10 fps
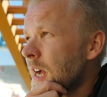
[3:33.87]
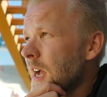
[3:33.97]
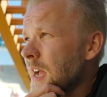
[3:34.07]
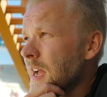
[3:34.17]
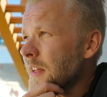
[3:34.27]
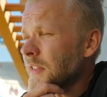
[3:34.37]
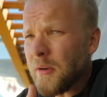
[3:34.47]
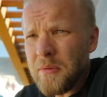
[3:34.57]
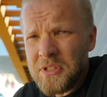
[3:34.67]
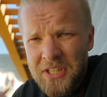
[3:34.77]
Uh,
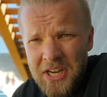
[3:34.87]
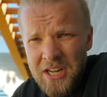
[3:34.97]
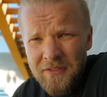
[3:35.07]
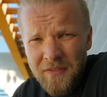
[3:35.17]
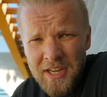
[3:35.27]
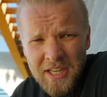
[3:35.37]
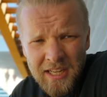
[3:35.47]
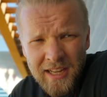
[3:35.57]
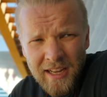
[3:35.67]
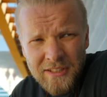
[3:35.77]
that one's kind of like
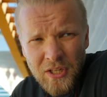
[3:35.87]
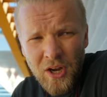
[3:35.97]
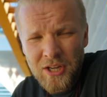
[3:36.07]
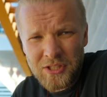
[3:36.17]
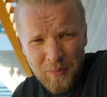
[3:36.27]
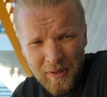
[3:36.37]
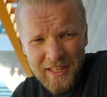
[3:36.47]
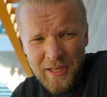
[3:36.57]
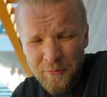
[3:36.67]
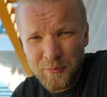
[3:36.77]
a, a toss-up. I
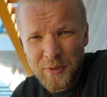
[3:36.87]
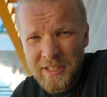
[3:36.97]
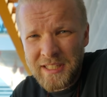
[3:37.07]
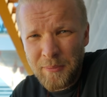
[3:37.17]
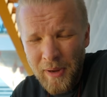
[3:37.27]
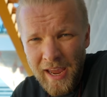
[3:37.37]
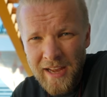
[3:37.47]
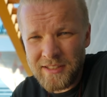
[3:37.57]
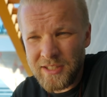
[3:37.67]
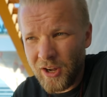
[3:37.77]
think it really
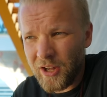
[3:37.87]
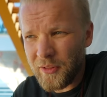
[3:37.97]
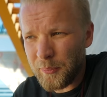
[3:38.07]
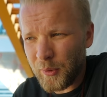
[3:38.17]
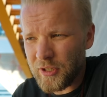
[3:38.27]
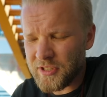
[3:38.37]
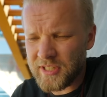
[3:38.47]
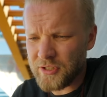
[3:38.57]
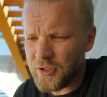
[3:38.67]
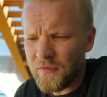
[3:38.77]
depends on the
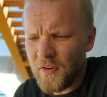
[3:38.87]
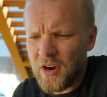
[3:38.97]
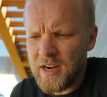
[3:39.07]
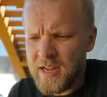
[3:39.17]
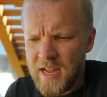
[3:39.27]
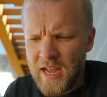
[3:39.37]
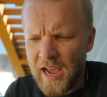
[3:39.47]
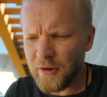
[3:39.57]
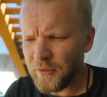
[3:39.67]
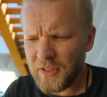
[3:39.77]
person. So far,
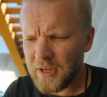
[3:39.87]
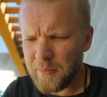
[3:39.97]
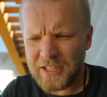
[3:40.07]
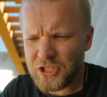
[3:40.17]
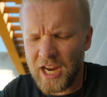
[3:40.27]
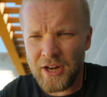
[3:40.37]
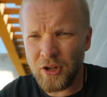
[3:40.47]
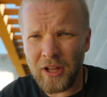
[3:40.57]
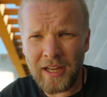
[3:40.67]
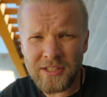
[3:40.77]
I don't think my
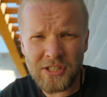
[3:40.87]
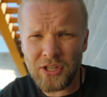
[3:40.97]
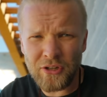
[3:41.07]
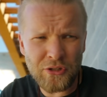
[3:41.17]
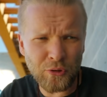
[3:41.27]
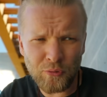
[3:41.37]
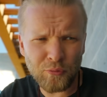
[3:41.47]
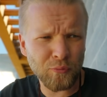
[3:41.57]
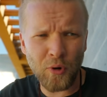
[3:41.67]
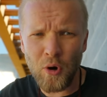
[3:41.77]
channel has started to
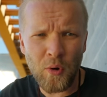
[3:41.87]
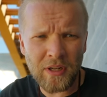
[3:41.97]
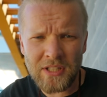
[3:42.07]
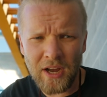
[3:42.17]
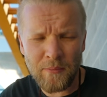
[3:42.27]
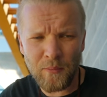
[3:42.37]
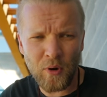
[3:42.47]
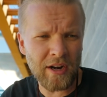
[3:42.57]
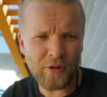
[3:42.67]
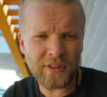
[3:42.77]
grow a ton
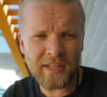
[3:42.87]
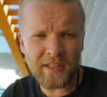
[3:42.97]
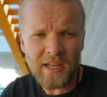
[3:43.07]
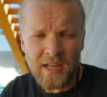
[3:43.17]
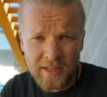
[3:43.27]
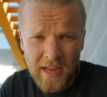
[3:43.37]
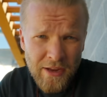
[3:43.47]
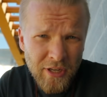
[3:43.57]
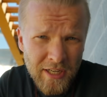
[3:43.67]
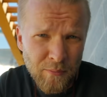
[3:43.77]
more. I don't think, yeah,
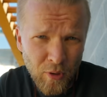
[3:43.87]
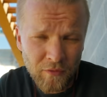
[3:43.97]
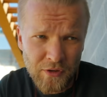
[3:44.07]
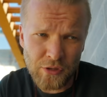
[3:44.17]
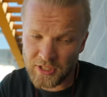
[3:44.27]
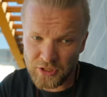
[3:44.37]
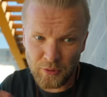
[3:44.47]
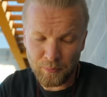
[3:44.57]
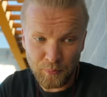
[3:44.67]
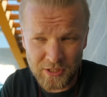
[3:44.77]
you're getting more views because
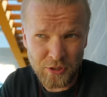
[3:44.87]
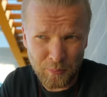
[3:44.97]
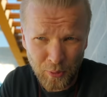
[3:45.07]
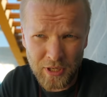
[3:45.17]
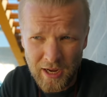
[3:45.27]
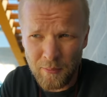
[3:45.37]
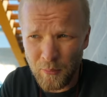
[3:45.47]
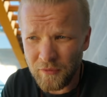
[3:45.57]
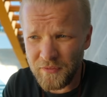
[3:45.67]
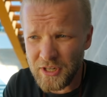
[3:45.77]
you're, because you're putting out
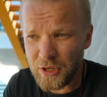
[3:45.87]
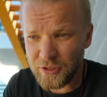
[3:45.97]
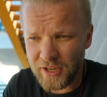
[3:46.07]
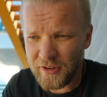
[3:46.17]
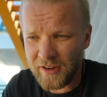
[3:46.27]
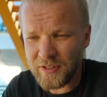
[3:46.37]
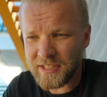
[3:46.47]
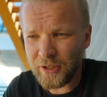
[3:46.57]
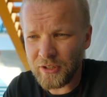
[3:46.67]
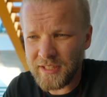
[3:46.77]
more videos out every
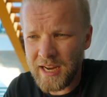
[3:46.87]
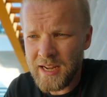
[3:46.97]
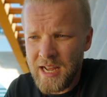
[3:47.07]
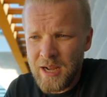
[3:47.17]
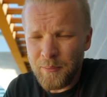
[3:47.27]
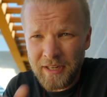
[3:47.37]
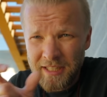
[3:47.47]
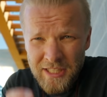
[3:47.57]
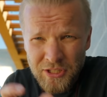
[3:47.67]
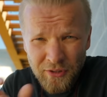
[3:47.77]
single day, but
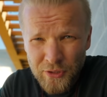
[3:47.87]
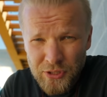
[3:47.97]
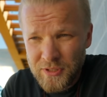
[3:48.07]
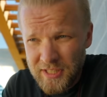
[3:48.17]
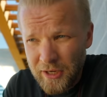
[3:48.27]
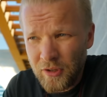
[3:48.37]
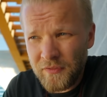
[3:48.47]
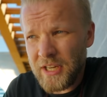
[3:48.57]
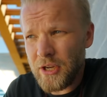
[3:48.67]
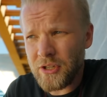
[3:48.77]
each of those single
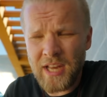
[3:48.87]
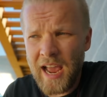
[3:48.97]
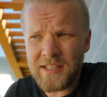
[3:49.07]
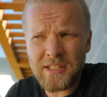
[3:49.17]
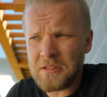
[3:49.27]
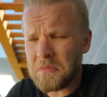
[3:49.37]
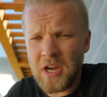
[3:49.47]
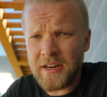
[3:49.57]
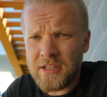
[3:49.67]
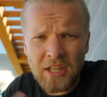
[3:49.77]
videos hasn't
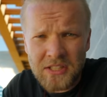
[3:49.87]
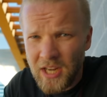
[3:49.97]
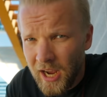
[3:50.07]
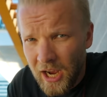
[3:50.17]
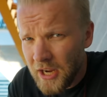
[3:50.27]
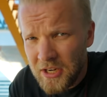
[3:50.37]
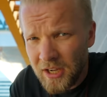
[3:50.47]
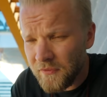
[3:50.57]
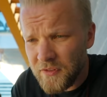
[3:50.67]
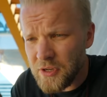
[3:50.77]
gotten a ton
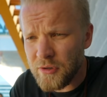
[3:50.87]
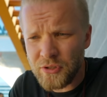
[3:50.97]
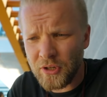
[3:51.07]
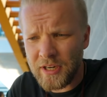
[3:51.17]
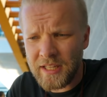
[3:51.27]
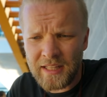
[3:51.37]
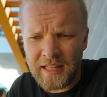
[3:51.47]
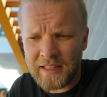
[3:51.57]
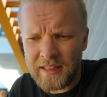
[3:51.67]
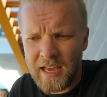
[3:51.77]
of views or anything
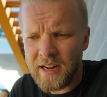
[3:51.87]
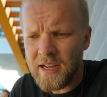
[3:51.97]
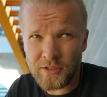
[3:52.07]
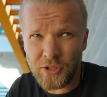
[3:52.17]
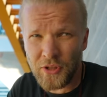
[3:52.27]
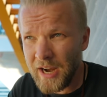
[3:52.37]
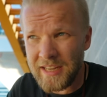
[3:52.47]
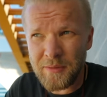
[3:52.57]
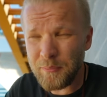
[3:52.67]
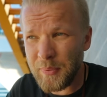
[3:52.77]
like that. So there
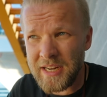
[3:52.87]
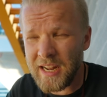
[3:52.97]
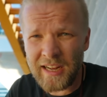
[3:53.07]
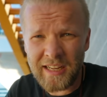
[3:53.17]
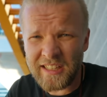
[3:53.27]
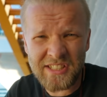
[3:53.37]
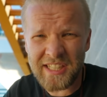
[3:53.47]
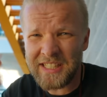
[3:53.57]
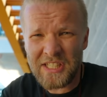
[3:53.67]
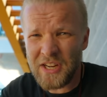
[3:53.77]
hasn't been a, a
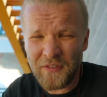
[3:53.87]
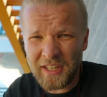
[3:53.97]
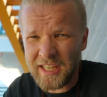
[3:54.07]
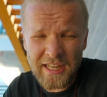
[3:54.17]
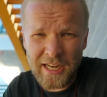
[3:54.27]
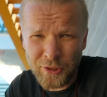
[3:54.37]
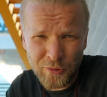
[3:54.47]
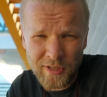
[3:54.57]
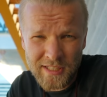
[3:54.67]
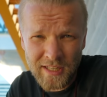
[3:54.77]
significant
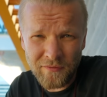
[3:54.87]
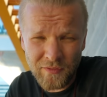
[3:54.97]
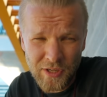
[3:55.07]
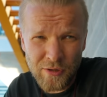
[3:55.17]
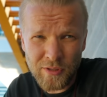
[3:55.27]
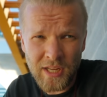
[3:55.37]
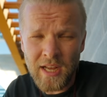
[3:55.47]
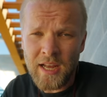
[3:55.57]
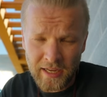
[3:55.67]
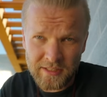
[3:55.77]
increase in views,
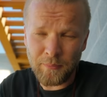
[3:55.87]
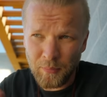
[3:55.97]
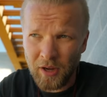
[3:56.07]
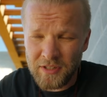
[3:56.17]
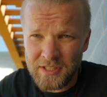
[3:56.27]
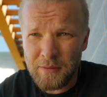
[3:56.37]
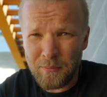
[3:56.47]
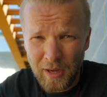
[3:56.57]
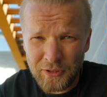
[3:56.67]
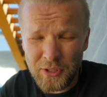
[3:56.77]
except obviously
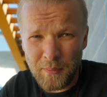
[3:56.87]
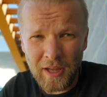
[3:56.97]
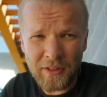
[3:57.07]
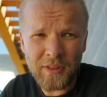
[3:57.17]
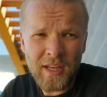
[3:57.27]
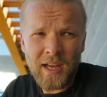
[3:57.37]
month to month.